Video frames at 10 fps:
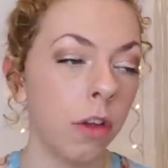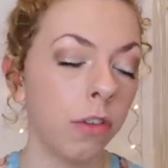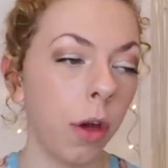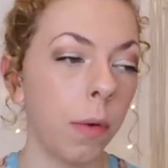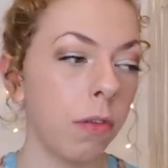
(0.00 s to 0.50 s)

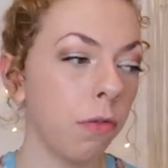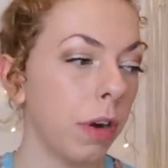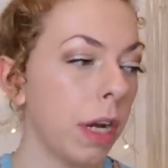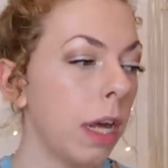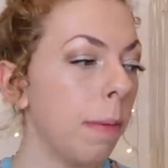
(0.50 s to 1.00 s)
So it's
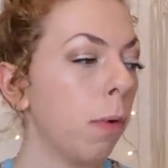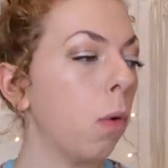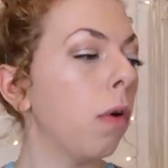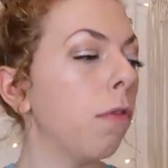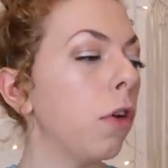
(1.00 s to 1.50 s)
really
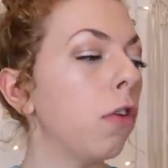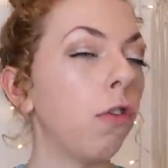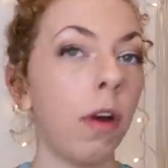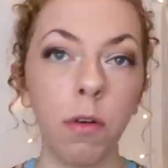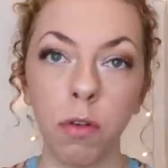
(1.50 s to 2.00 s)
important for you to
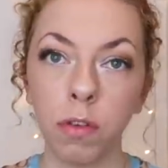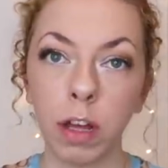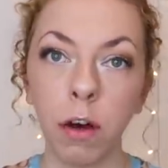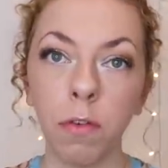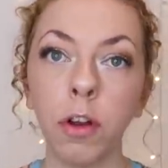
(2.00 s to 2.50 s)
ground
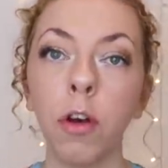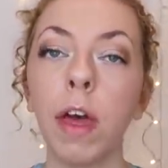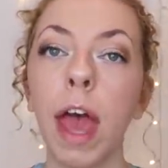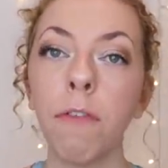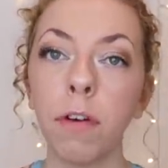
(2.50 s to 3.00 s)
yourself and know
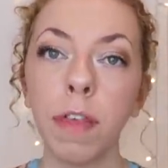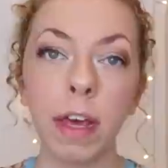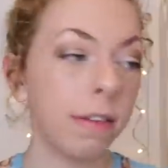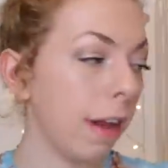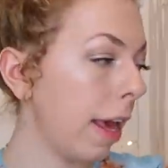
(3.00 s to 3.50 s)
that
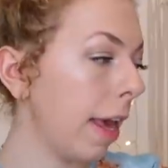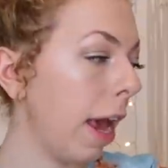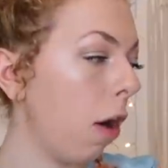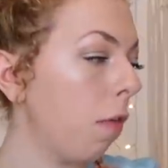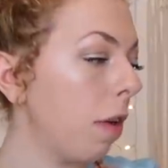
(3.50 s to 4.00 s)
everything is taken
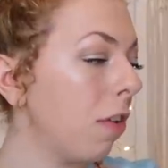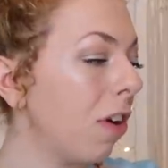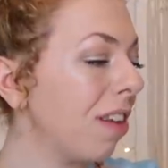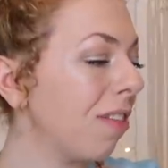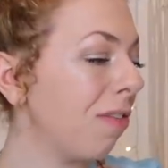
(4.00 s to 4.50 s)
care of, even though
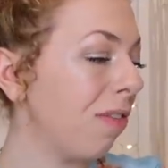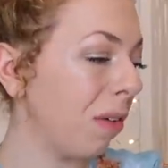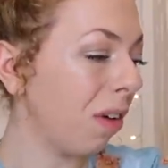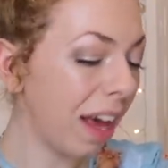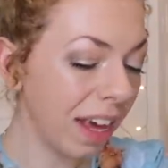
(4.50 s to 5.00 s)
it doesn't
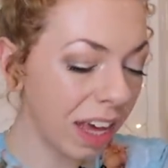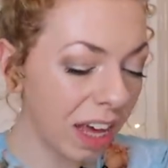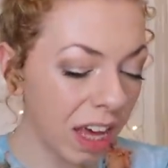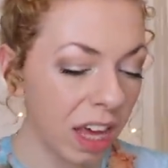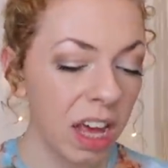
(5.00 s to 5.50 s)
feel like
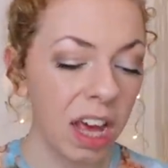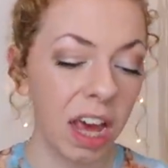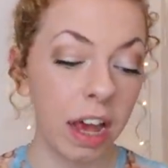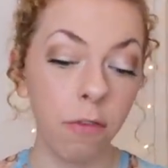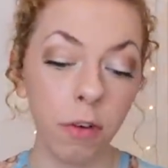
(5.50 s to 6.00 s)
it
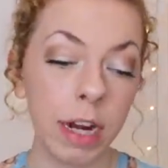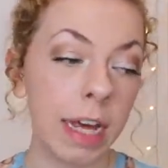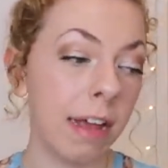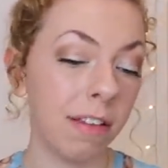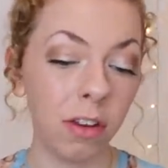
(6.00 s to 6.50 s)
it really is.